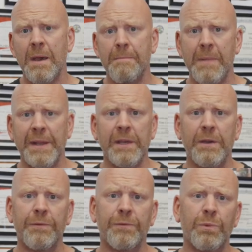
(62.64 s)
many
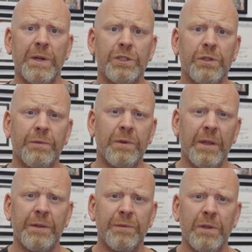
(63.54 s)
of which have
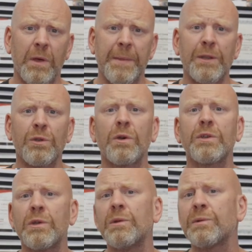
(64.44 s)
they're not
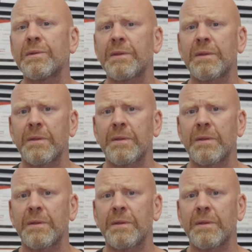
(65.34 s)
used